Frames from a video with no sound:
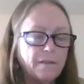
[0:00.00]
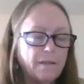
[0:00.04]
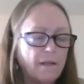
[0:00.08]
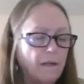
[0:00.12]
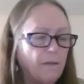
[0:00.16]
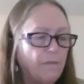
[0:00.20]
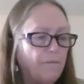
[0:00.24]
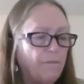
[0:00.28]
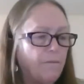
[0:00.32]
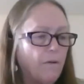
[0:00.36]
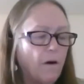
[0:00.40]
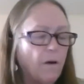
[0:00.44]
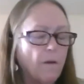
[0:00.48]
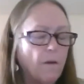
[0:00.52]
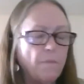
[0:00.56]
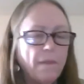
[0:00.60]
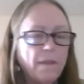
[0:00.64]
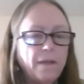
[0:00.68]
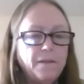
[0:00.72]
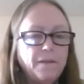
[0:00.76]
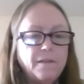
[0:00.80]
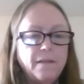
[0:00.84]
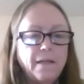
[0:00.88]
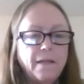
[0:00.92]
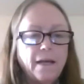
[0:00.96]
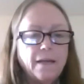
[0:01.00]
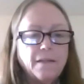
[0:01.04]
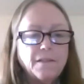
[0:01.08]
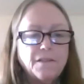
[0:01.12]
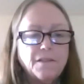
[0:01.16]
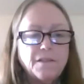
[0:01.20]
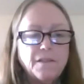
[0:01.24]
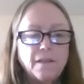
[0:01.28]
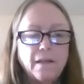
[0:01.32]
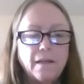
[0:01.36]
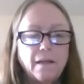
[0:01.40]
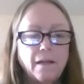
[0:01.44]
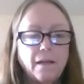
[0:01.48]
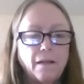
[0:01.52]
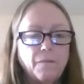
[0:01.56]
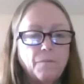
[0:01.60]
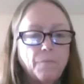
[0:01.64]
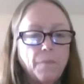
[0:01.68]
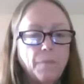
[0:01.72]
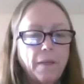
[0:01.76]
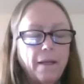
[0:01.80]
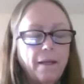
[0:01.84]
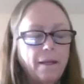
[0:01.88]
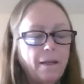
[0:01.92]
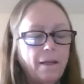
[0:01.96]
it'll form these dense, it'll
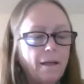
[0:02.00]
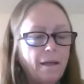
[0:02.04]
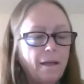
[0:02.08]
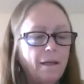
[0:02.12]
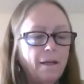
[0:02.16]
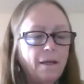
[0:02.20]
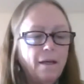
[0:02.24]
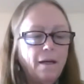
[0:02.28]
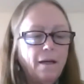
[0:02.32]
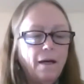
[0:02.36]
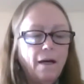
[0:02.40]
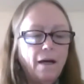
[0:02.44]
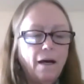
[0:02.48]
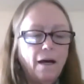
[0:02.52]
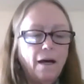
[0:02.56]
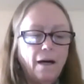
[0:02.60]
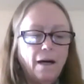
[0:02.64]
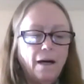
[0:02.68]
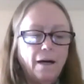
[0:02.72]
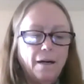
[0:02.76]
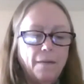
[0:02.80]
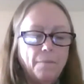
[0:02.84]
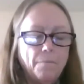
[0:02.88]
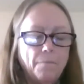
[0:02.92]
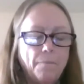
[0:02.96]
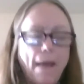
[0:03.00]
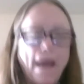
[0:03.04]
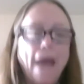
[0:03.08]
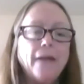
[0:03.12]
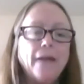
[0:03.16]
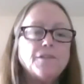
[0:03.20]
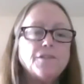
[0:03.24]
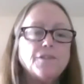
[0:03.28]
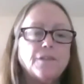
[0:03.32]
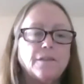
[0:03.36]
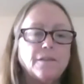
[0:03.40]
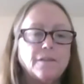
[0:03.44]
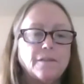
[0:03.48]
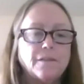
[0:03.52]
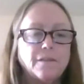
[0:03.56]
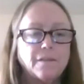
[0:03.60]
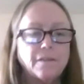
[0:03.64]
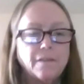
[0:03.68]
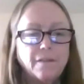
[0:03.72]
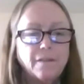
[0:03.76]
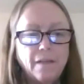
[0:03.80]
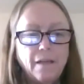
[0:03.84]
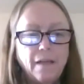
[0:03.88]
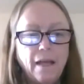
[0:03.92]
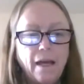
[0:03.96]
be uh, patches,
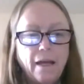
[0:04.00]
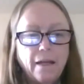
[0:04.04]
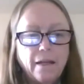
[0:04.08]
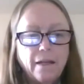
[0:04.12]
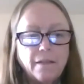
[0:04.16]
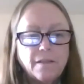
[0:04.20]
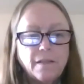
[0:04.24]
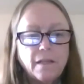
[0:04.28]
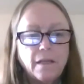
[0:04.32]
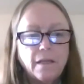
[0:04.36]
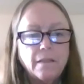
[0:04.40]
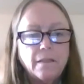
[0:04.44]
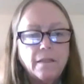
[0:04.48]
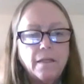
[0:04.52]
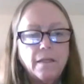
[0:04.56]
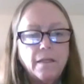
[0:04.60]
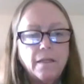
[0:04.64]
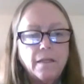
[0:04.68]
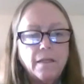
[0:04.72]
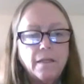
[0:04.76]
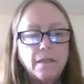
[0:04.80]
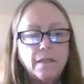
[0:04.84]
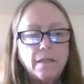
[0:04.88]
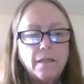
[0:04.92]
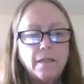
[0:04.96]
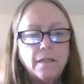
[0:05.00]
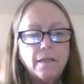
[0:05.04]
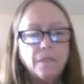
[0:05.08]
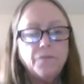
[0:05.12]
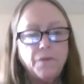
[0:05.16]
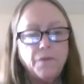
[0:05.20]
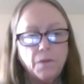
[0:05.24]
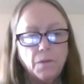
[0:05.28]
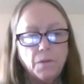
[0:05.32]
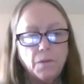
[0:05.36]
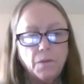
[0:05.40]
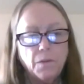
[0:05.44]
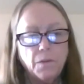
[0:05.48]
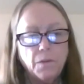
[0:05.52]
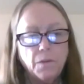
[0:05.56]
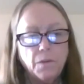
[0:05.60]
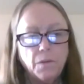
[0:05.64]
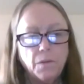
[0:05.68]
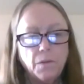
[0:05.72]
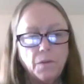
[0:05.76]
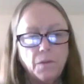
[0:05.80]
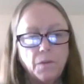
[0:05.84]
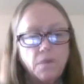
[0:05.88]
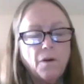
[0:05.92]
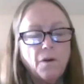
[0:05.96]
and it's continuous fuel.
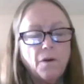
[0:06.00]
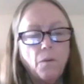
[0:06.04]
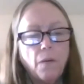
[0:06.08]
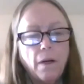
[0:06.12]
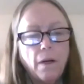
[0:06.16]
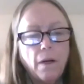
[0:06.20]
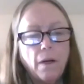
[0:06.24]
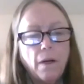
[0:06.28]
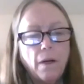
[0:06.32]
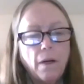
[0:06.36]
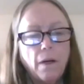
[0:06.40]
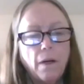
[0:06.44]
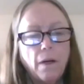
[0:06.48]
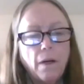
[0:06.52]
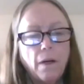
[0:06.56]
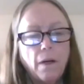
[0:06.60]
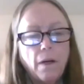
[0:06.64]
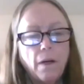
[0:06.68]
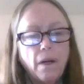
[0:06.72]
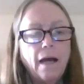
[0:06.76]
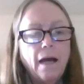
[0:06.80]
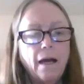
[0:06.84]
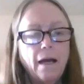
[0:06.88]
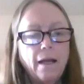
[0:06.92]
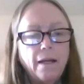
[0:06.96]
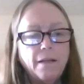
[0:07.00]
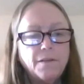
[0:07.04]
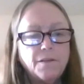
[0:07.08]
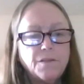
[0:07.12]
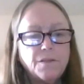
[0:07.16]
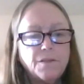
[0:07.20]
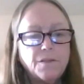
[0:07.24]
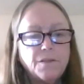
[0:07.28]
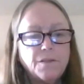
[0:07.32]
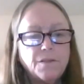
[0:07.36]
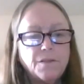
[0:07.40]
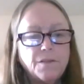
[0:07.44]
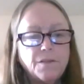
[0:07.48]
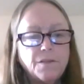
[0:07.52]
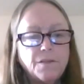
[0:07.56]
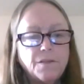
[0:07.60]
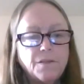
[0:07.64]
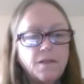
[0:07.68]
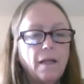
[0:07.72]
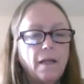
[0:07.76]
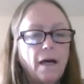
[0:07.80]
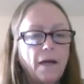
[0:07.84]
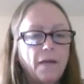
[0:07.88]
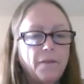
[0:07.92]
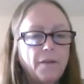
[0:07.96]
So once it ignites, there's a
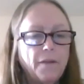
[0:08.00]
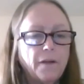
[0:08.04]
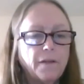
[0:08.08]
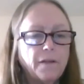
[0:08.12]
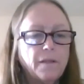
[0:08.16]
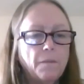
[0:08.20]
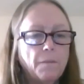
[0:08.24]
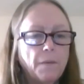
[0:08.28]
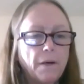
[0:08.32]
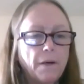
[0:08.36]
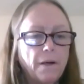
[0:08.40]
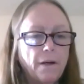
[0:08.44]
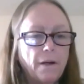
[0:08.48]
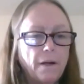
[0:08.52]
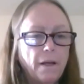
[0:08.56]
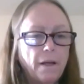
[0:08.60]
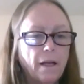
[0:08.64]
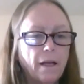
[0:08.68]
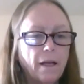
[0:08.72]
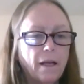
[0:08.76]
lot there to burn. It